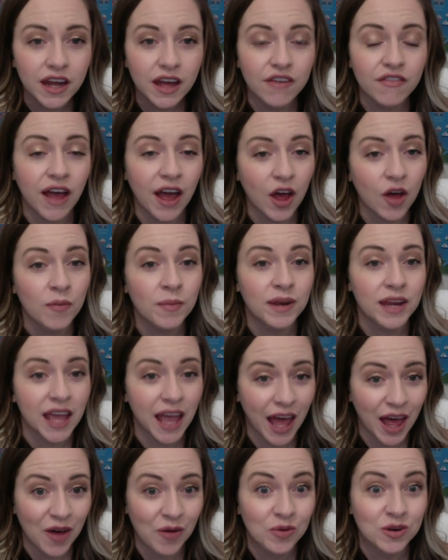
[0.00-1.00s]
of how many
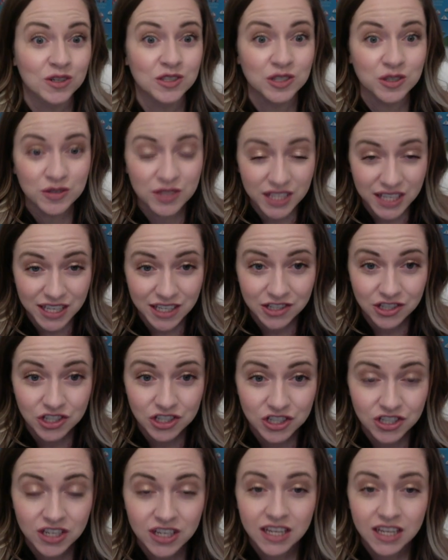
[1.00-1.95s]
hours you teach.